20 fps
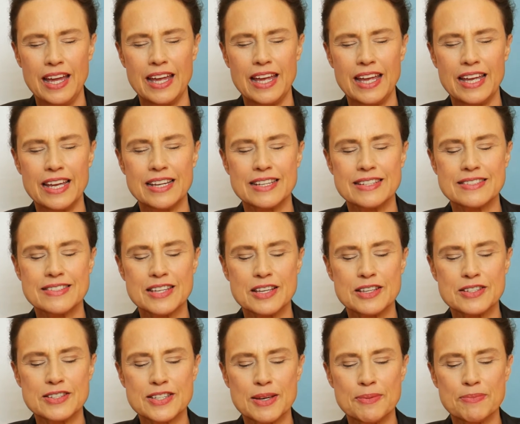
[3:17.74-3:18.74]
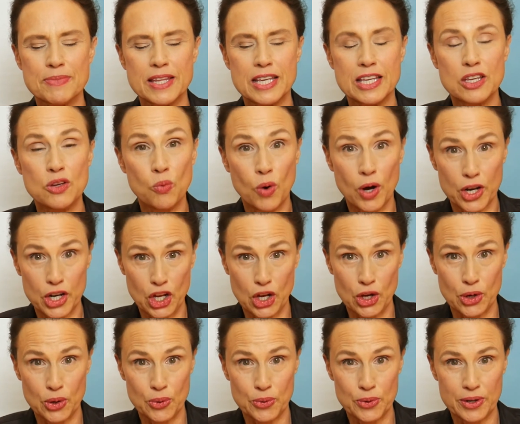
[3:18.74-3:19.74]
is something you want to
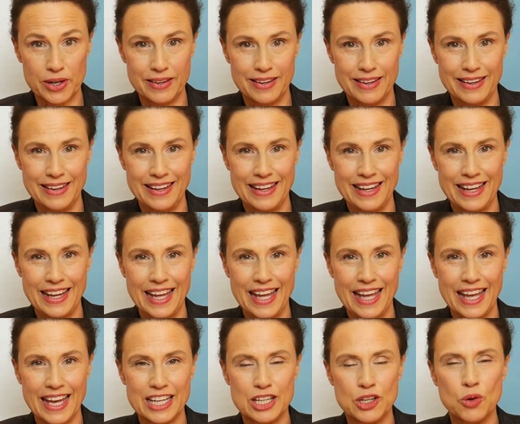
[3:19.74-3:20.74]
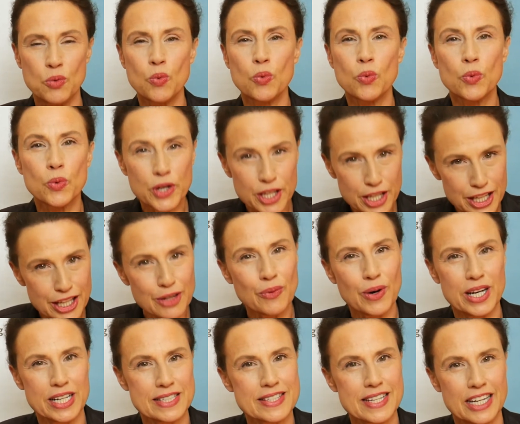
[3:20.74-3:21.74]
own, and you really
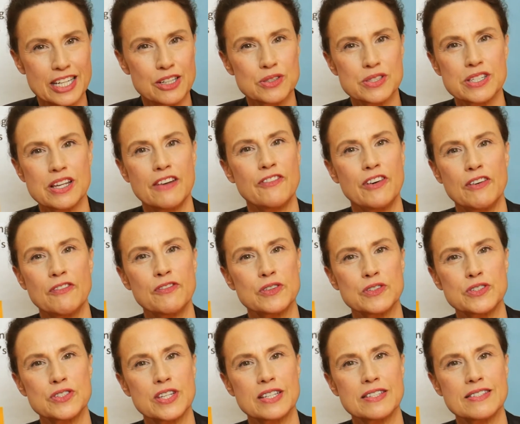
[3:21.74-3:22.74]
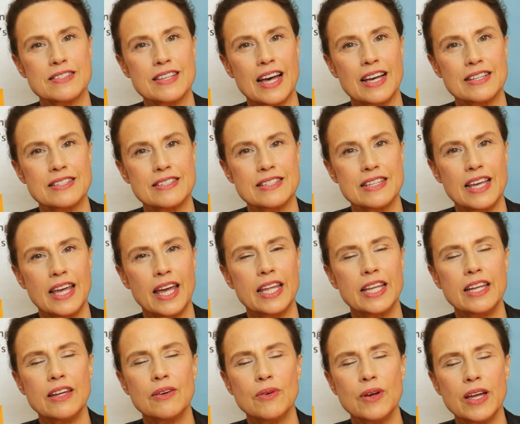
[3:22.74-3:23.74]
want to set yourself up for success.
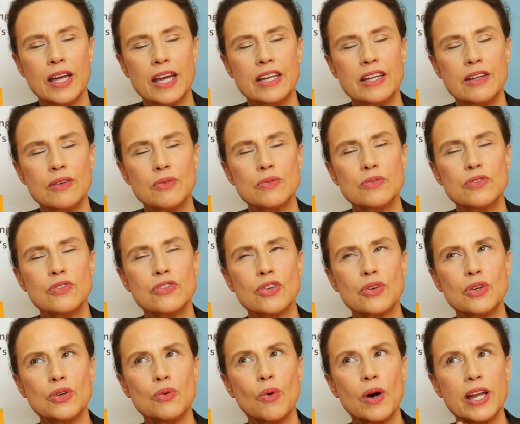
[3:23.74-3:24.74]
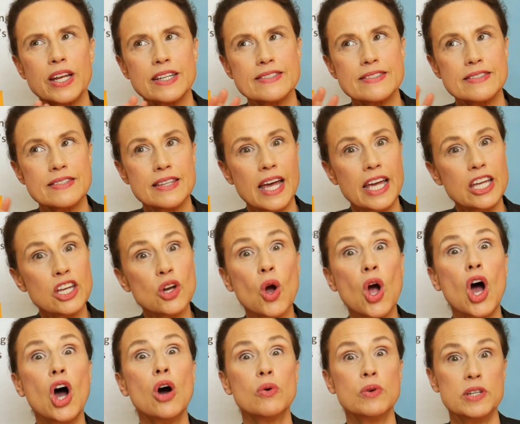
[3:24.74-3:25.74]
So you want to set your
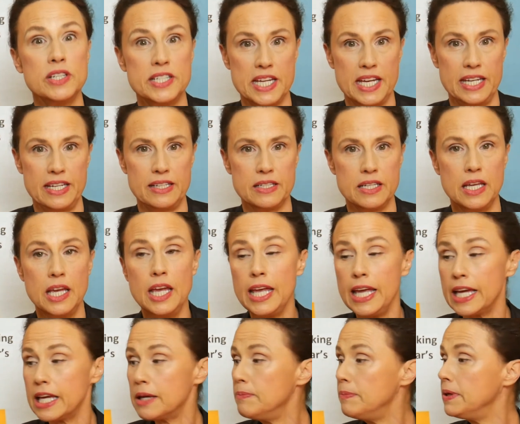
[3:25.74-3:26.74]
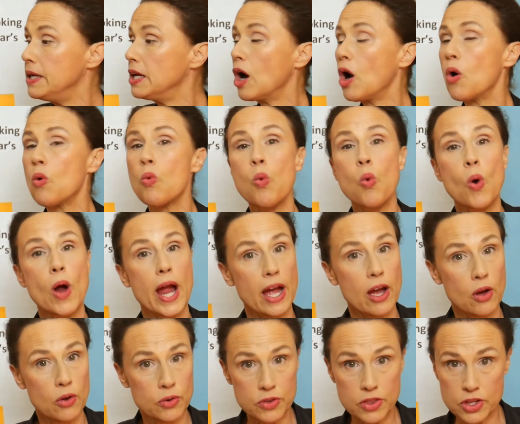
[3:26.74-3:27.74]
own date. It can be
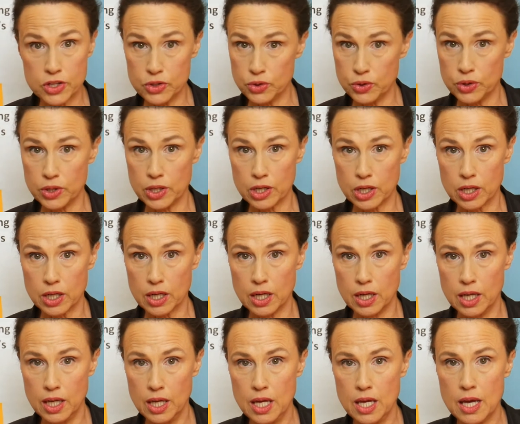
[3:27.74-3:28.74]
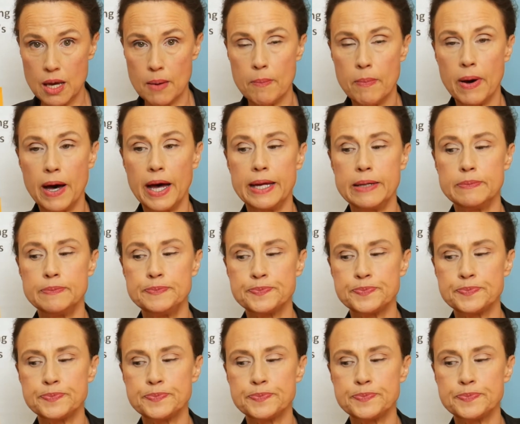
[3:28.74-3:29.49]
around the new year, but